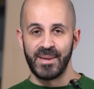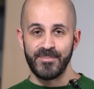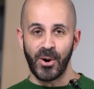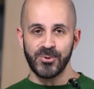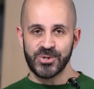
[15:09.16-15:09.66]

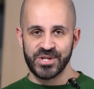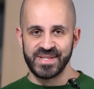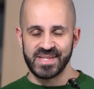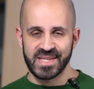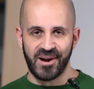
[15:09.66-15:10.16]

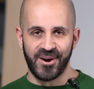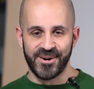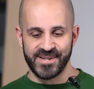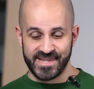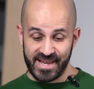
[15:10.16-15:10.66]
emotional
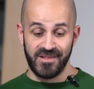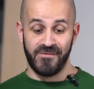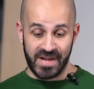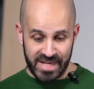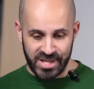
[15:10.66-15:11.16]
scars and
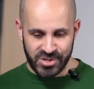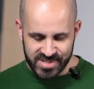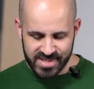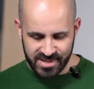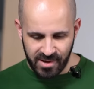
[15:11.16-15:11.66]

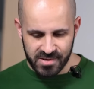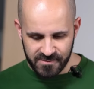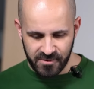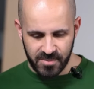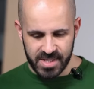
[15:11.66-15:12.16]
financial
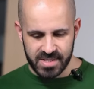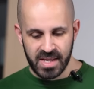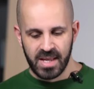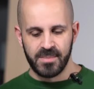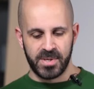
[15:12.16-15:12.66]
scars from it
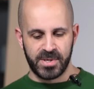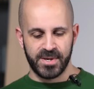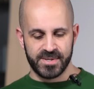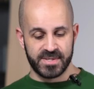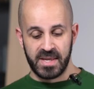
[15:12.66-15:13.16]

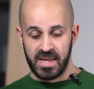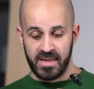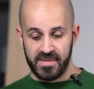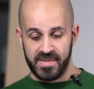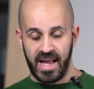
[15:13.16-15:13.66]
because
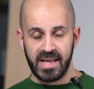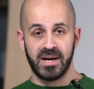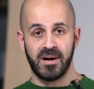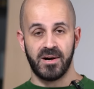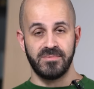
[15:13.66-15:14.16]

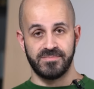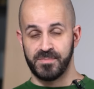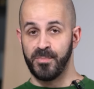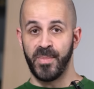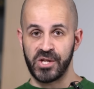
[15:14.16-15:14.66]
that car
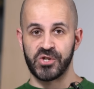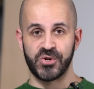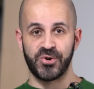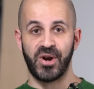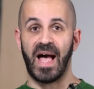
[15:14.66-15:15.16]
made
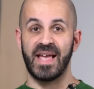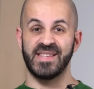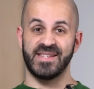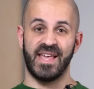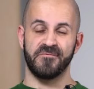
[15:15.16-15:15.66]
sure I
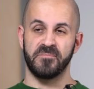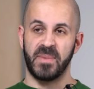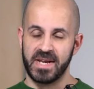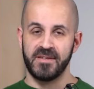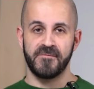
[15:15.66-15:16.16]
didn't have
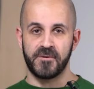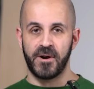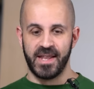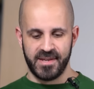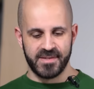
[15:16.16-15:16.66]
money
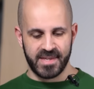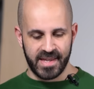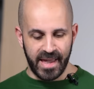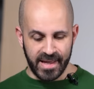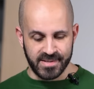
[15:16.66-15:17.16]
for
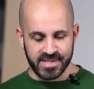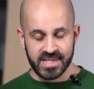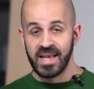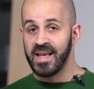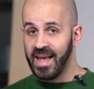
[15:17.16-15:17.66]
anything
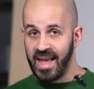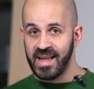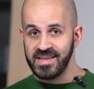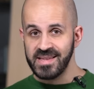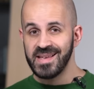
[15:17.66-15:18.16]
else.
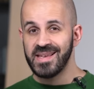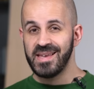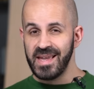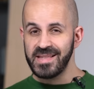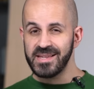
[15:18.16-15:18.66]
And
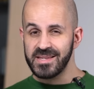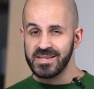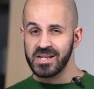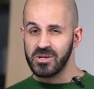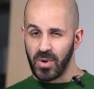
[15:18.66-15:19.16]
it did
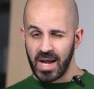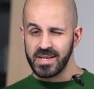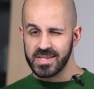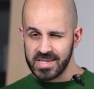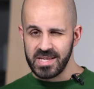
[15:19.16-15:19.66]
it in
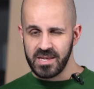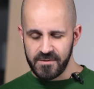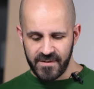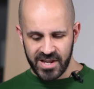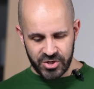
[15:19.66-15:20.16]
quite a
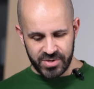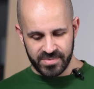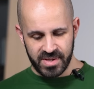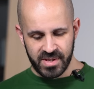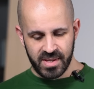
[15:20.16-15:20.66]
sneaky fashion